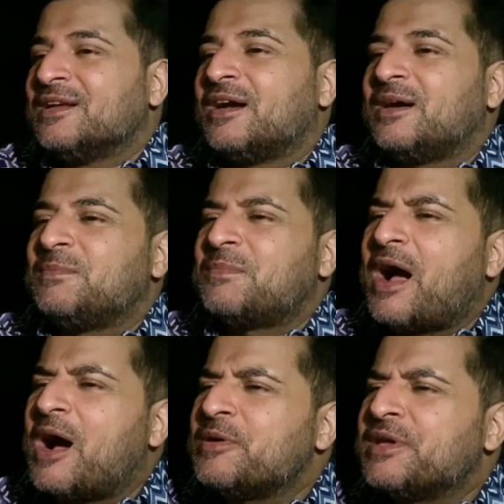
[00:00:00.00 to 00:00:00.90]
Um,
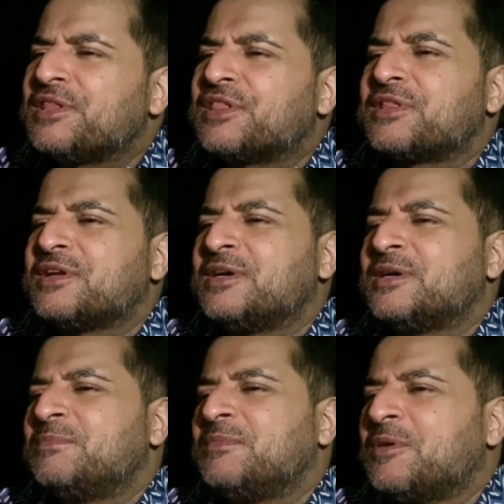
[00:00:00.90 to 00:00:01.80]
how has
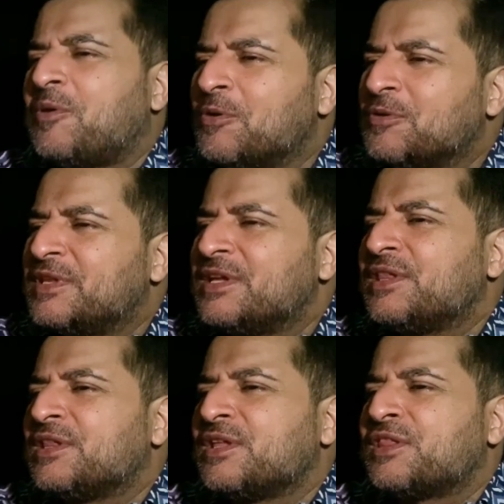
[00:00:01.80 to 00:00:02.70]
um, all of
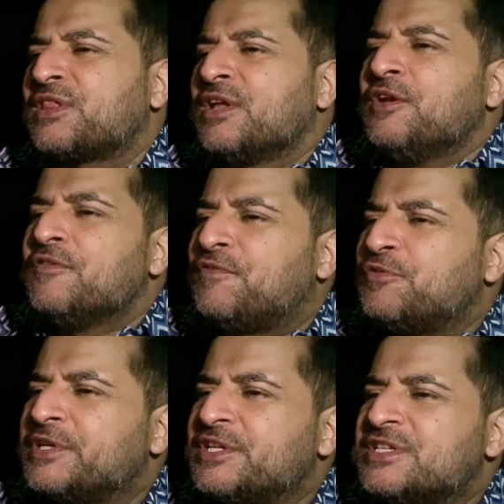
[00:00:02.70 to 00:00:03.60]
these, this
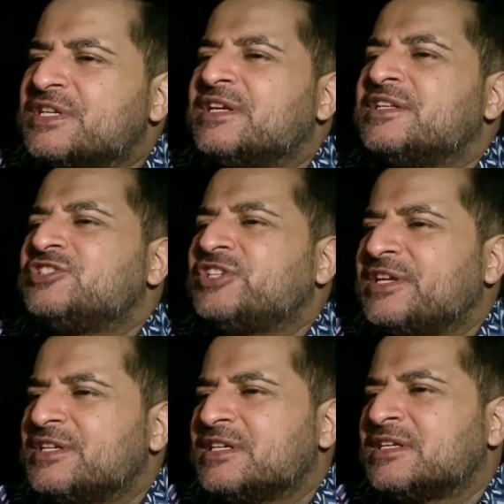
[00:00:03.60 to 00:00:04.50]
fluidity in
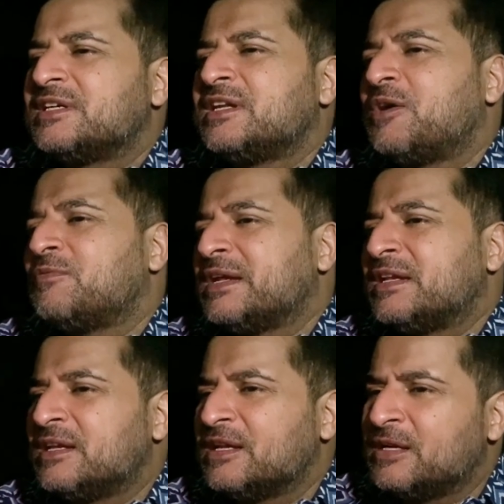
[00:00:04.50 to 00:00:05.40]
gender and how one
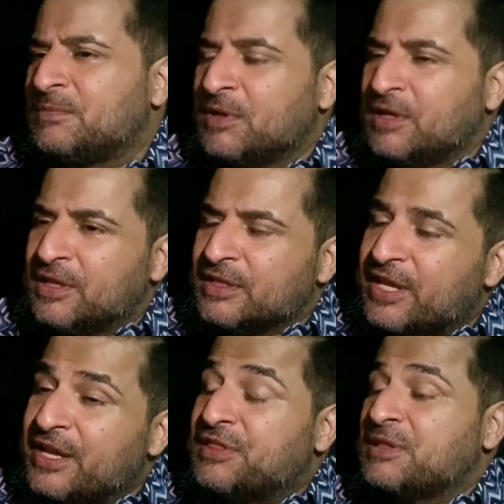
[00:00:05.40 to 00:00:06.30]
uh,
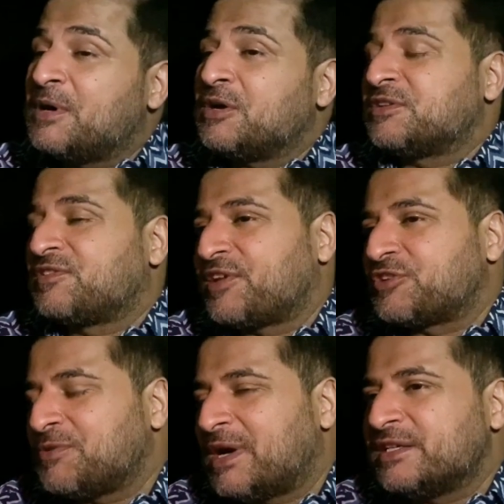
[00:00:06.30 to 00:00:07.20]
thinks about
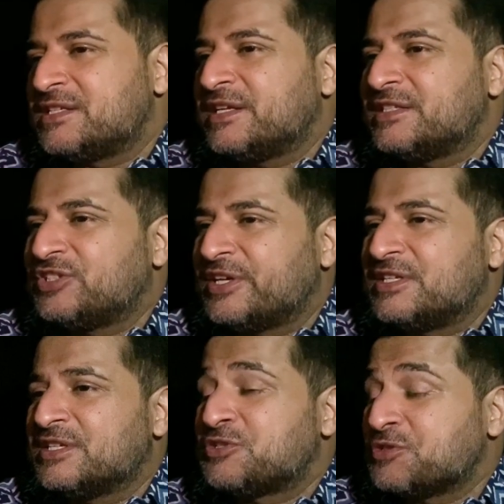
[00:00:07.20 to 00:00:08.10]
sexuality and
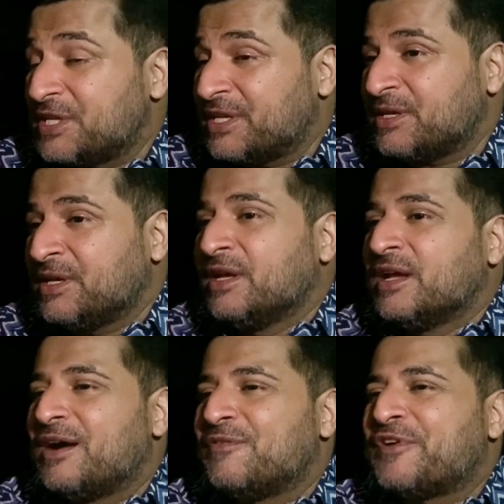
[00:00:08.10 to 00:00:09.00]
gender today
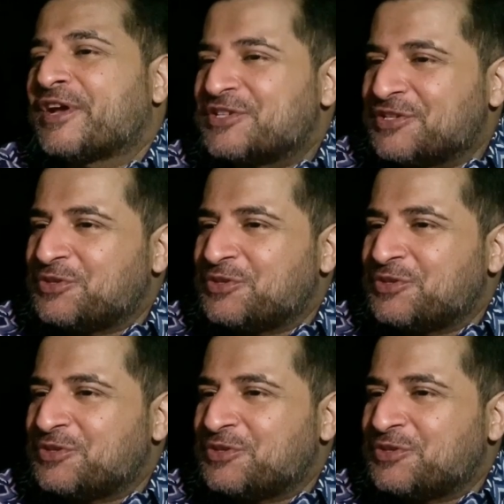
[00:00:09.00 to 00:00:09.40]
affected